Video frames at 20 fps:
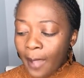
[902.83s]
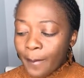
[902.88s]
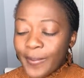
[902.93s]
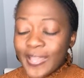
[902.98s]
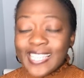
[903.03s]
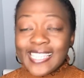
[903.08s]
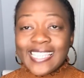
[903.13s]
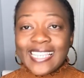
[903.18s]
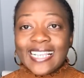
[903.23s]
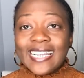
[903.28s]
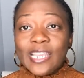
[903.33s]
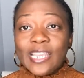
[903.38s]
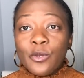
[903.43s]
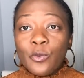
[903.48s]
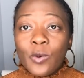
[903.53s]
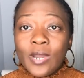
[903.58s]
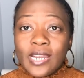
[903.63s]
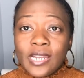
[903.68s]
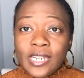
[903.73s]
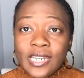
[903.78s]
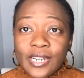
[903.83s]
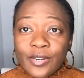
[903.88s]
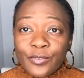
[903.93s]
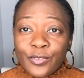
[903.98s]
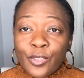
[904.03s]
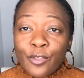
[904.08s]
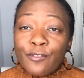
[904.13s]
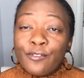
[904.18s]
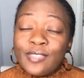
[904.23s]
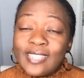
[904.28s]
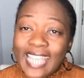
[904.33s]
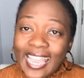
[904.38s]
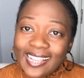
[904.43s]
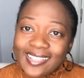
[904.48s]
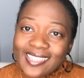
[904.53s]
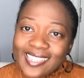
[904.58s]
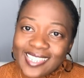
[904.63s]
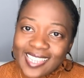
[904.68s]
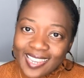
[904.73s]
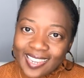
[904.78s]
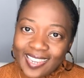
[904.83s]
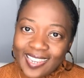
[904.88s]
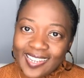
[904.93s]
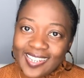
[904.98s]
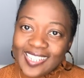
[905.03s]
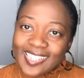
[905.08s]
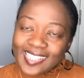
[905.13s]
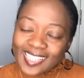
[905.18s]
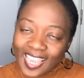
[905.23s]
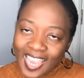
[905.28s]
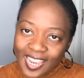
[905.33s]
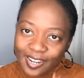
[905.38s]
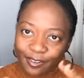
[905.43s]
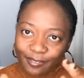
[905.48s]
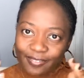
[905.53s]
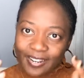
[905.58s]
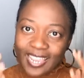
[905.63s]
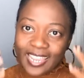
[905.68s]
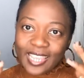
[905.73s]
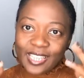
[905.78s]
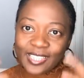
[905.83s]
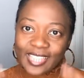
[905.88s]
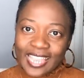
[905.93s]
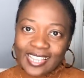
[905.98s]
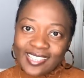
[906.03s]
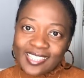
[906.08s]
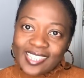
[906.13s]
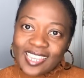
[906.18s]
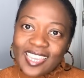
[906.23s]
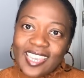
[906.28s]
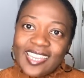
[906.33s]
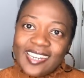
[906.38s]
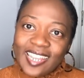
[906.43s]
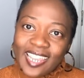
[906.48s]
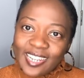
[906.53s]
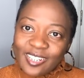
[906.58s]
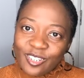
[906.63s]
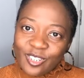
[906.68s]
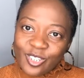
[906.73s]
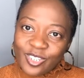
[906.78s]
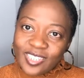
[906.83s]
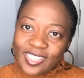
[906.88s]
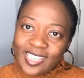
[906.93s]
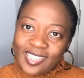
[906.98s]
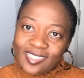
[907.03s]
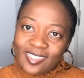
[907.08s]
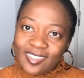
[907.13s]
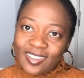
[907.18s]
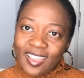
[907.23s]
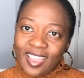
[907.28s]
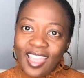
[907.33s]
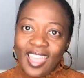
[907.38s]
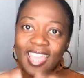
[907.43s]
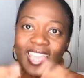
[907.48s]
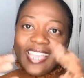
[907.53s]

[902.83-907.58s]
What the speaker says: Basically, when that second is kind of like that second energy center